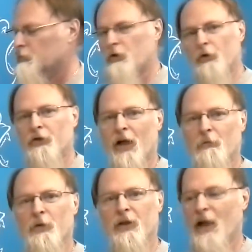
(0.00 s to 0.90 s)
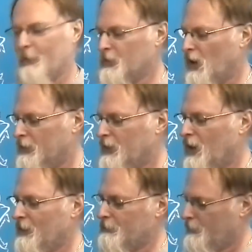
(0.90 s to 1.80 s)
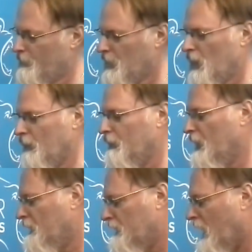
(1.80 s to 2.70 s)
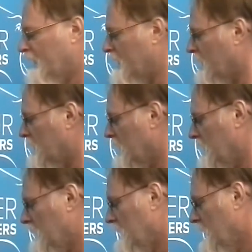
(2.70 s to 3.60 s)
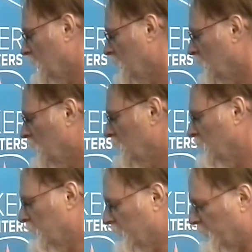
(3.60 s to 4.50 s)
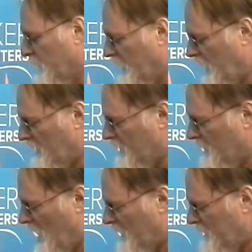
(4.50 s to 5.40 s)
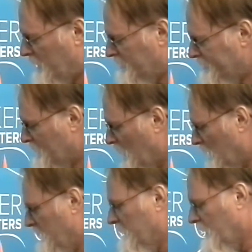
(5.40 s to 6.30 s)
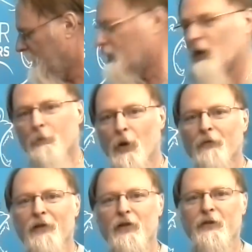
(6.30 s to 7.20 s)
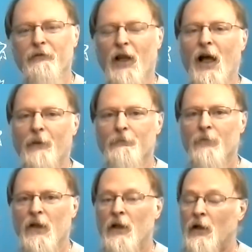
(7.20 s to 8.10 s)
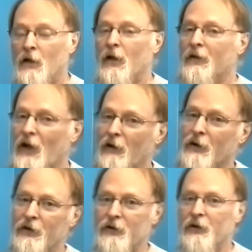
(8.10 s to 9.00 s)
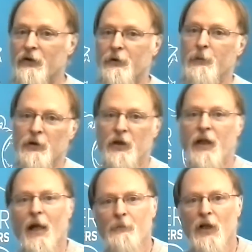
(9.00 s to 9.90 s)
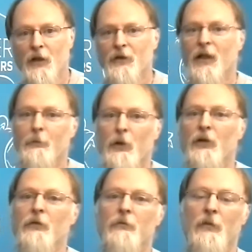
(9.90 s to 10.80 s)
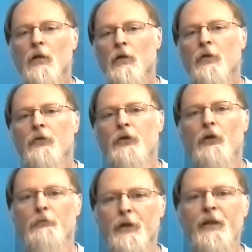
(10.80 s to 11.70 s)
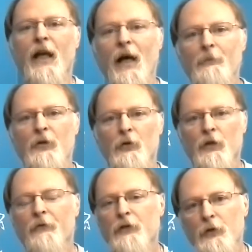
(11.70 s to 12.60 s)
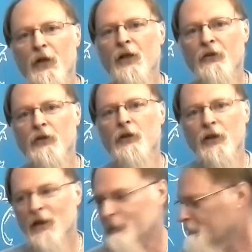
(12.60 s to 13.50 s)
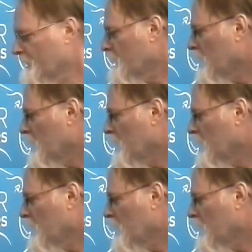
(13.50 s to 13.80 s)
Turns out with the Kapton tape, everything's nice and clean. When you print out your model, it'll be right there, perfectly flat. That's how easy it is to put the Kapton tape in. So to recap, there's only a few things that you need.